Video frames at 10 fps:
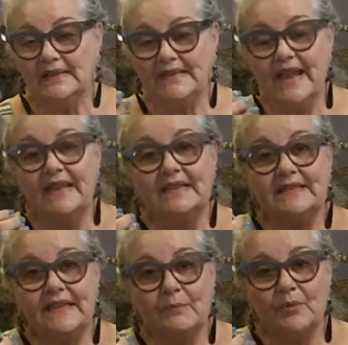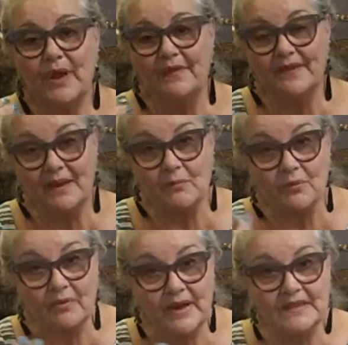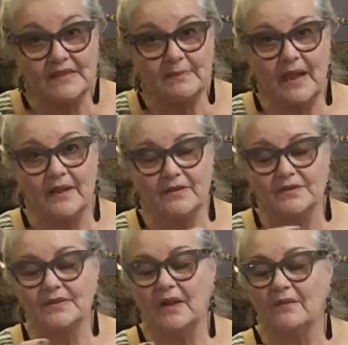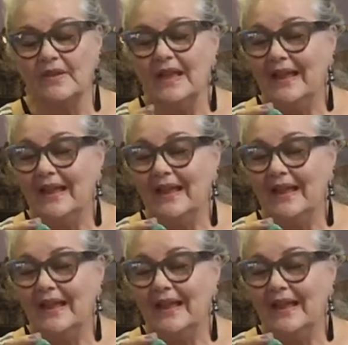take a deep breath and embrace about yourself.